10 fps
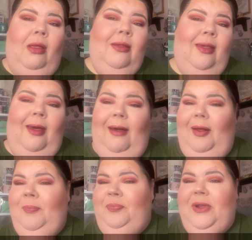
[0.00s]
Yeah.
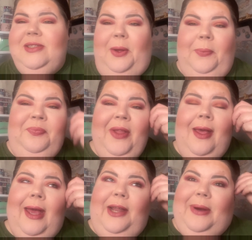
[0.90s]
So,
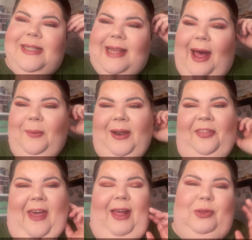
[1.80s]
anyways, I want to
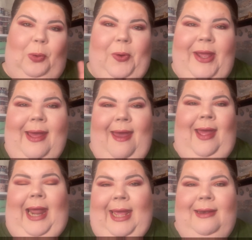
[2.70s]
thank Laurie
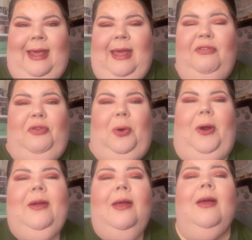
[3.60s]
and Andie
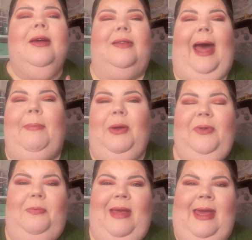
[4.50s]
for collabing
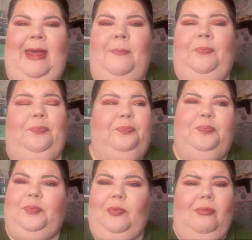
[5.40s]
with me.
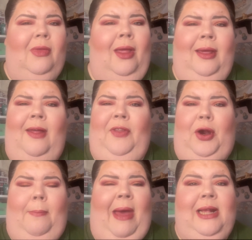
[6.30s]
Again, they're
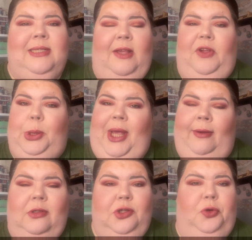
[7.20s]
amazing. Their
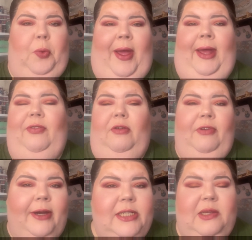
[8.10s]
channels are great. They're
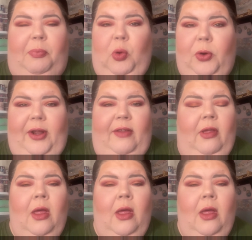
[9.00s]
very supportive.